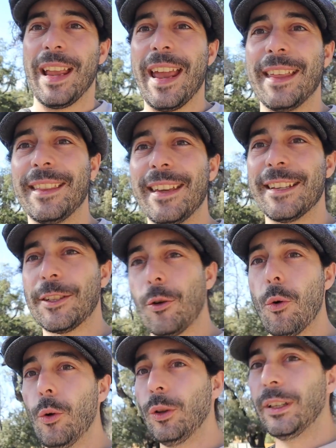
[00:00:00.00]
and this
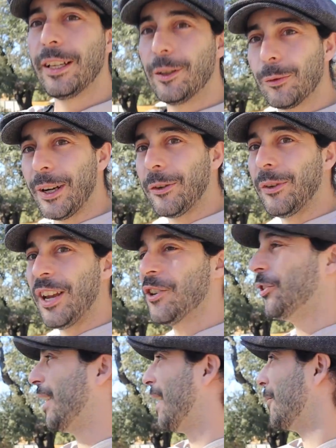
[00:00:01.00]
cool little
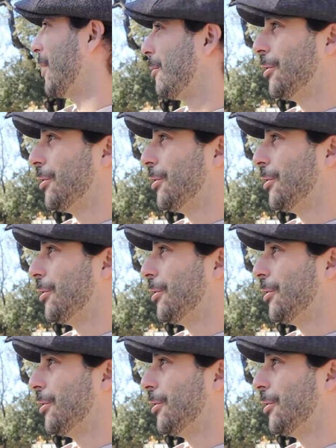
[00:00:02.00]
recreation area,